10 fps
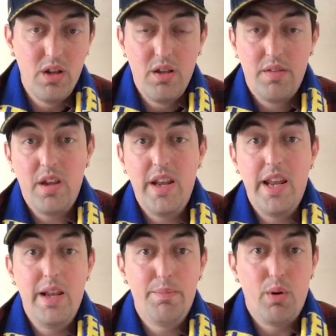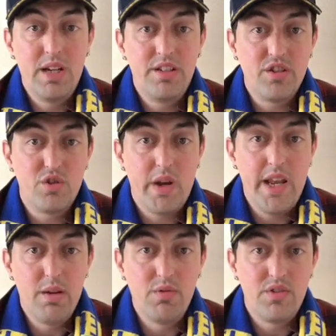38 points to 20.
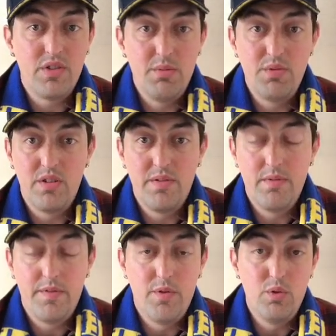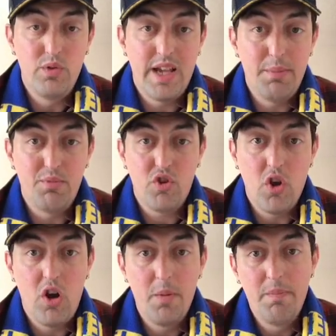It was the full-time
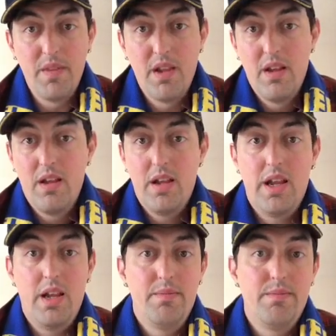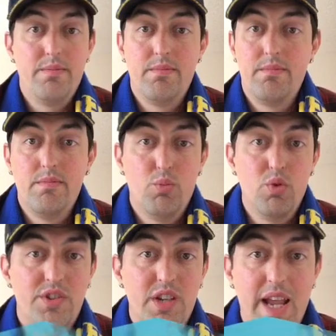score.
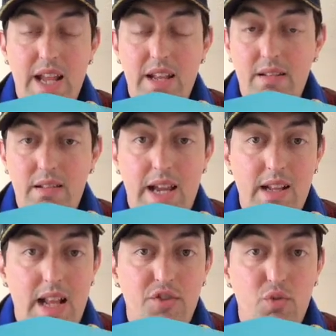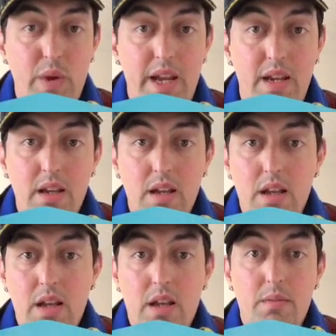Once again, like last week,
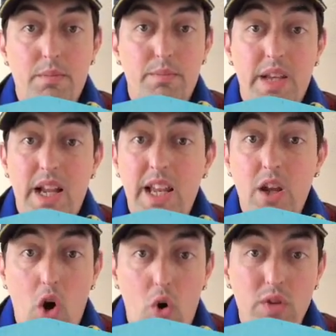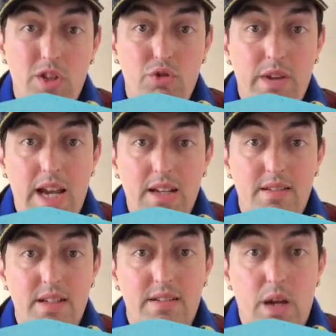nearly all the tries
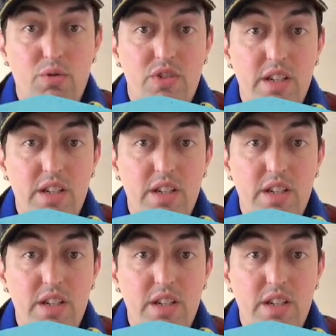that South Sydney